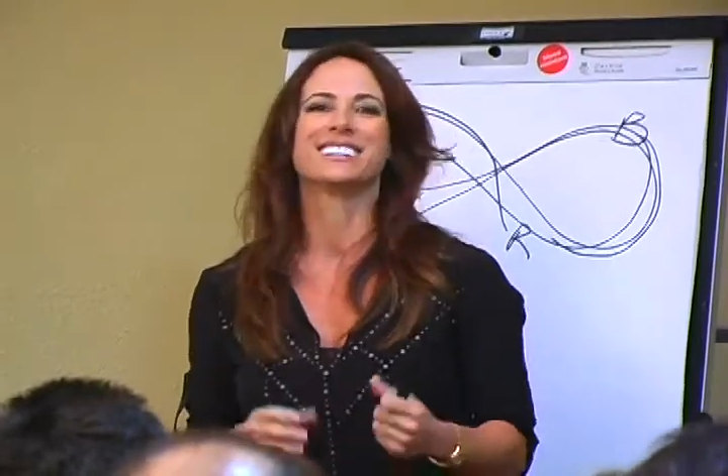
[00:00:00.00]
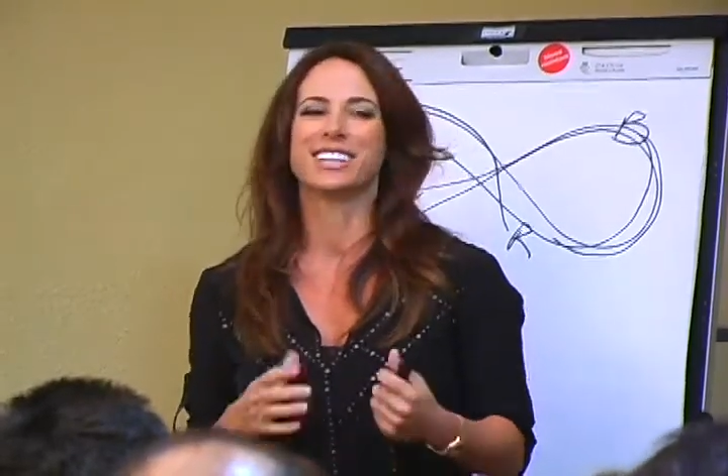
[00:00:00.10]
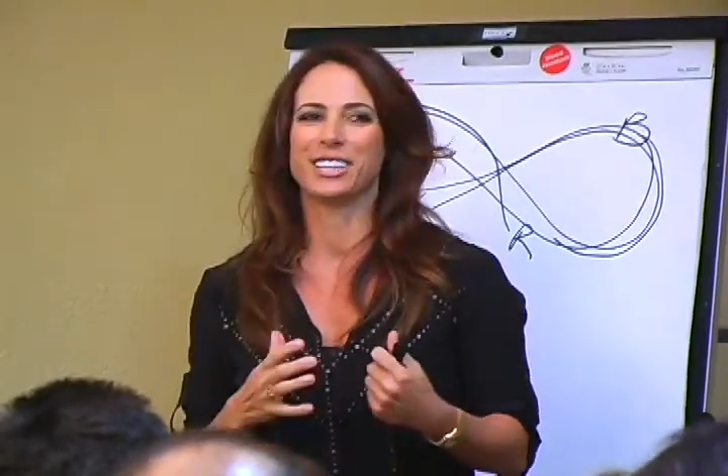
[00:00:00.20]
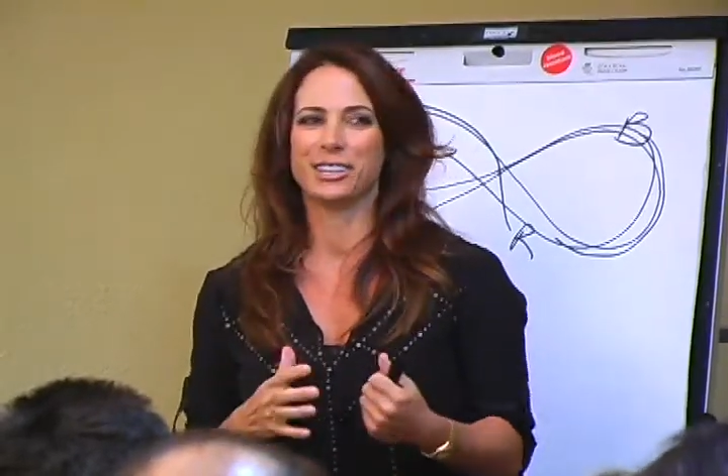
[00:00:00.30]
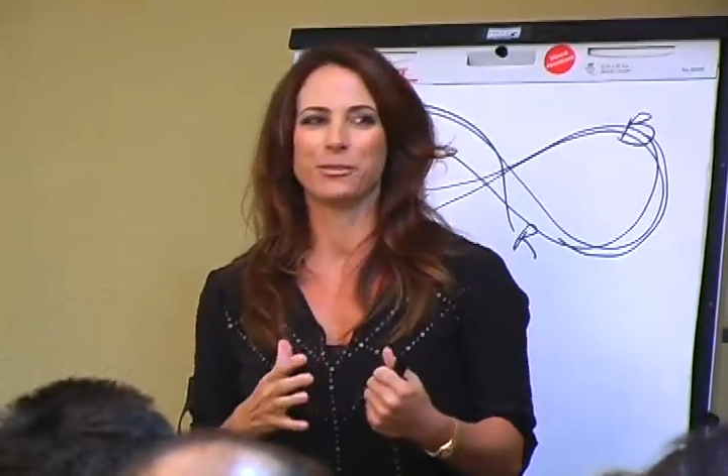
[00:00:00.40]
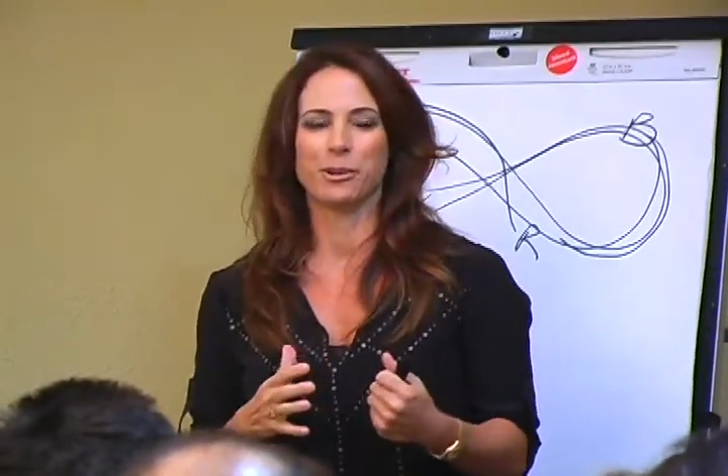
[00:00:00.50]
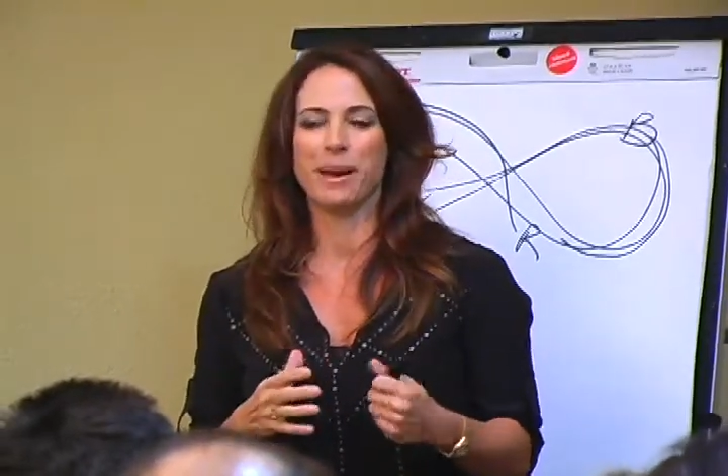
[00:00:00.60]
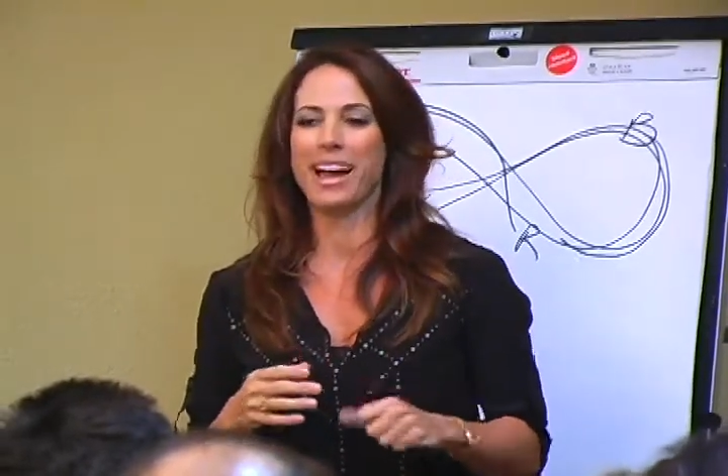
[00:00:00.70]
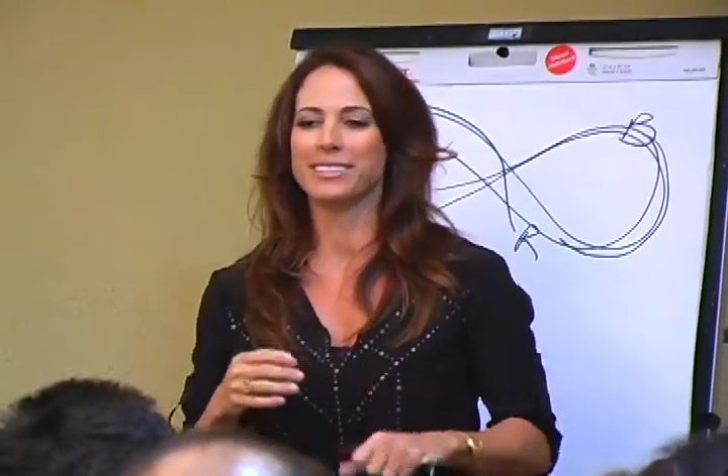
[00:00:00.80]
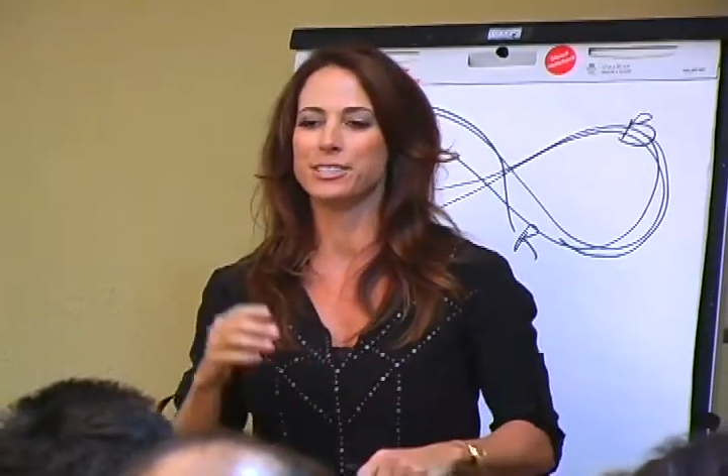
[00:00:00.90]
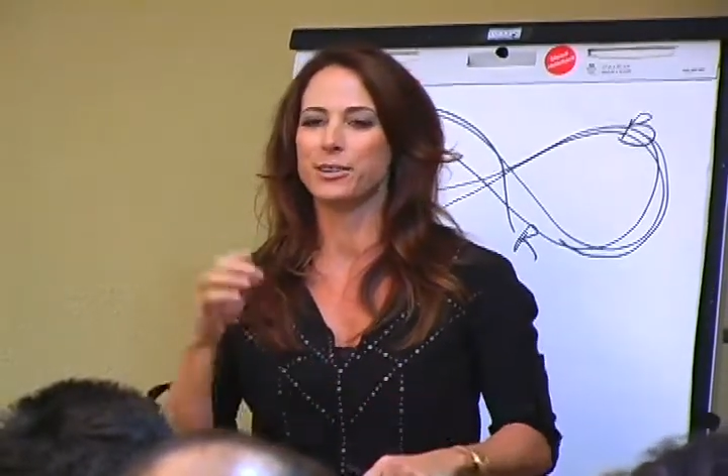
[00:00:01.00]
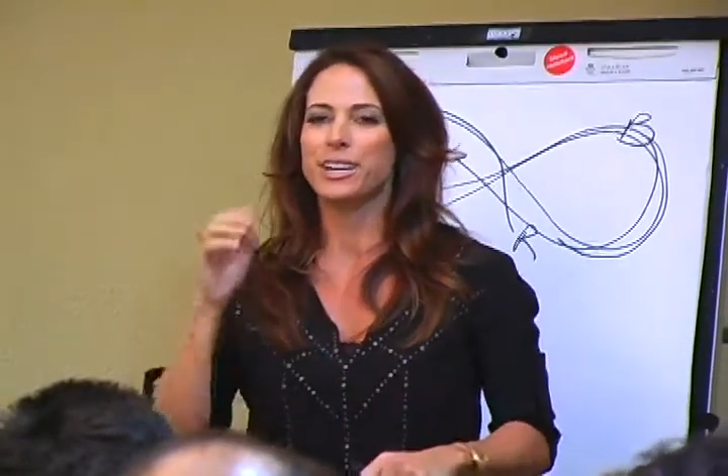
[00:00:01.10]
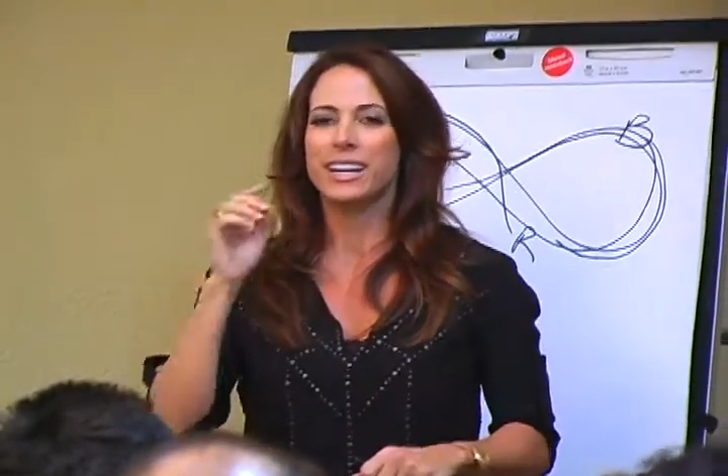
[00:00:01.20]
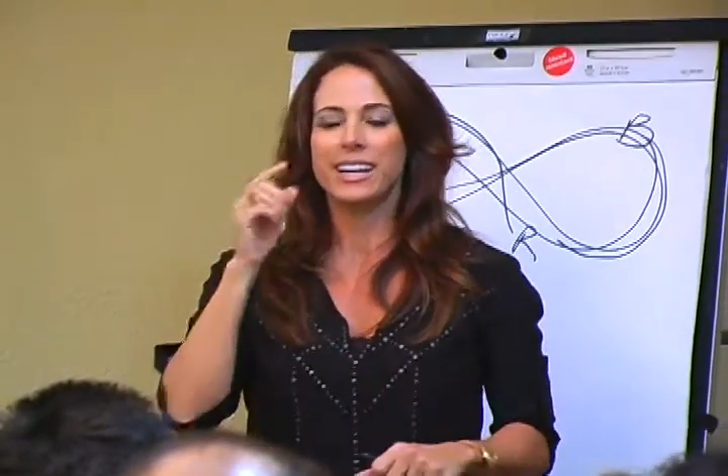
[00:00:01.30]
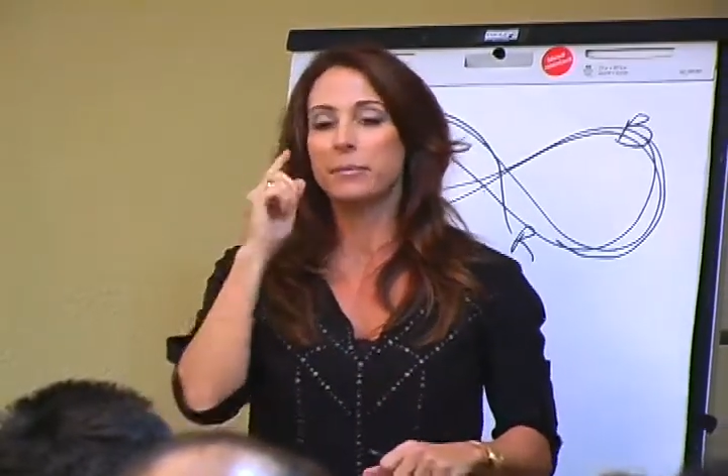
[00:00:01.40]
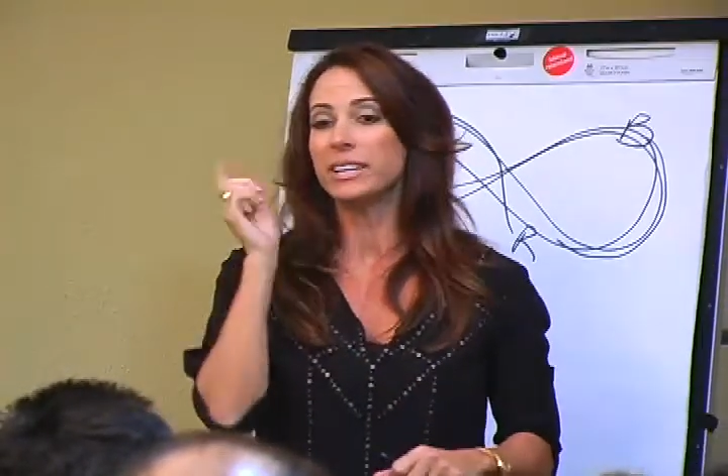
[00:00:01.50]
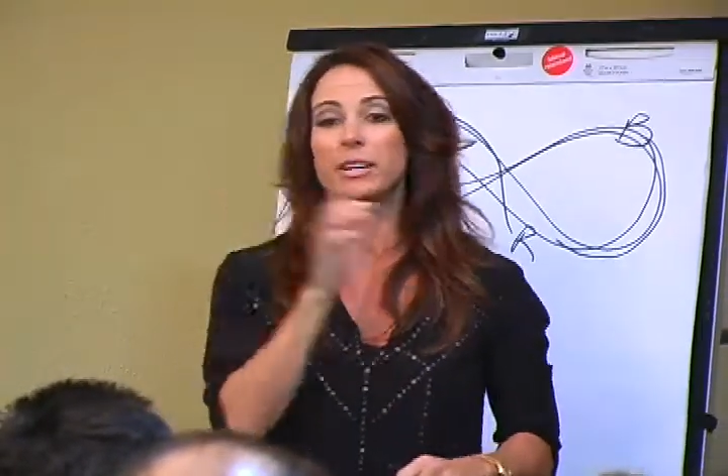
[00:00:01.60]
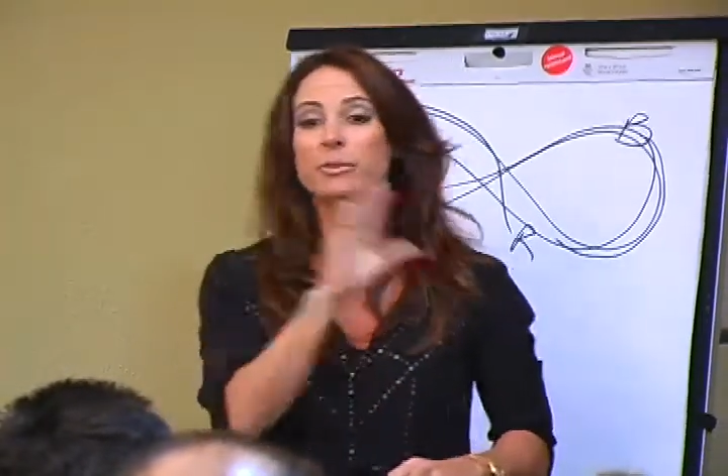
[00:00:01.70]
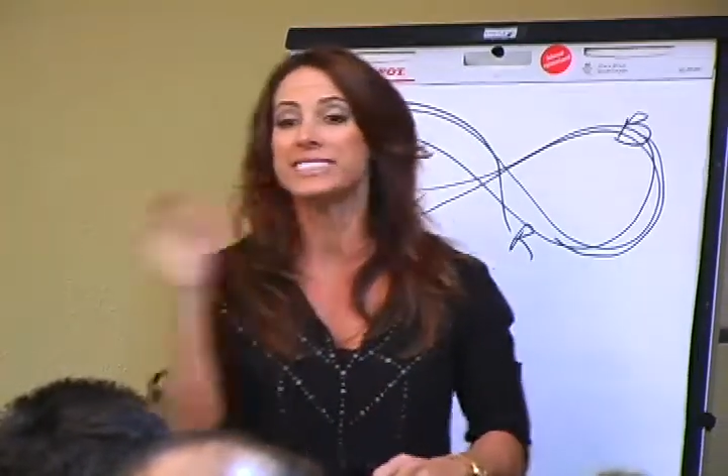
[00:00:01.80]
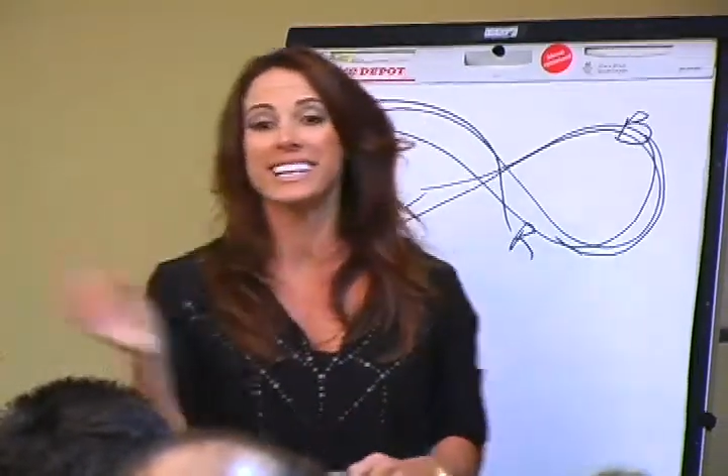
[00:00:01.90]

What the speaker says: getting real mad. So, but it was